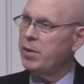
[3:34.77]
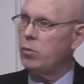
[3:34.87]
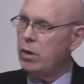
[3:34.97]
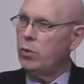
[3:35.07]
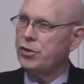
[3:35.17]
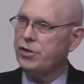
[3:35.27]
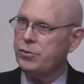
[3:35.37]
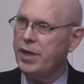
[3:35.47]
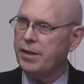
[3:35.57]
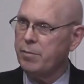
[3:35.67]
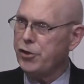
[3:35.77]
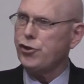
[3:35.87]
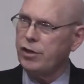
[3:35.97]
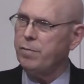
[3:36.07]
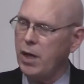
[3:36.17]
And what we just read, the
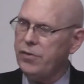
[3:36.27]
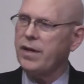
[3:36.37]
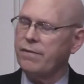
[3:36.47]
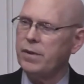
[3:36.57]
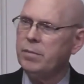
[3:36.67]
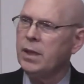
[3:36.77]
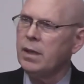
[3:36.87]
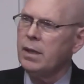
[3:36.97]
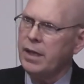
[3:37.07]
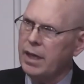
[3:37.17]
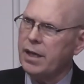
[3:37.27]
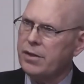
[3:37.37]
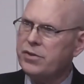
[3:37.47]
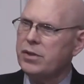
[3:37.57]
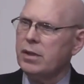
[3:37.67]
mission of both of them
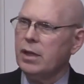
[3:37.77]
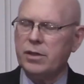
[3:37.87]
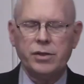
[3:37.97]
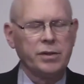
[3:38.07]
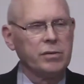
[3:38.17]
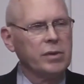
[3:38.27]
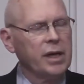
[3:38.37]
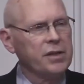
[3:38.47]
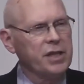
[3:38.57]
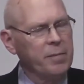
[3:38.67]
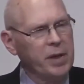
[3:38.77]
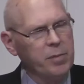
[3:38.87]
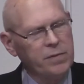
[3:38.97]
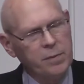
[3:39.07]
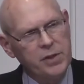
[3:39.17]
is to uh, save
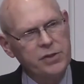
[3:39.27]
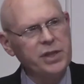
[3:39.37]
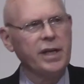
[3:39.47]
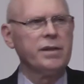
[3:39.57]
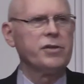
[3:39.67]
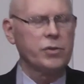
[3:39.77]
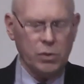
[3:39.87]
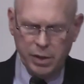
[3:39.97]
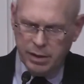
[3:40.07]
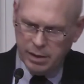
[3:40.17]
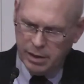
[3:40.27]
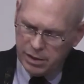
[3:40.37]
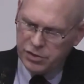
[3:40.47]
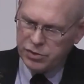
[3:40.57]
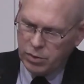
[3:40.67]
people from their sin, destroy and
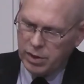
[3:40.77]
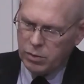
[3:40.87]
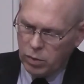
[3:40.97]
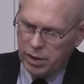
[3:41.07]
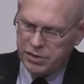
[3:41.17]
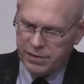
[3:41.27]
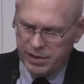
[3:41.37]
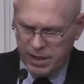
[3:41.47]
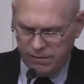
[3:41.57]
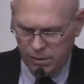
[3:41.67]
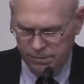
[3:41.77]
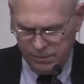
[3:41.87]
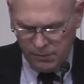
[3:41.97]
destroy the works of the devil.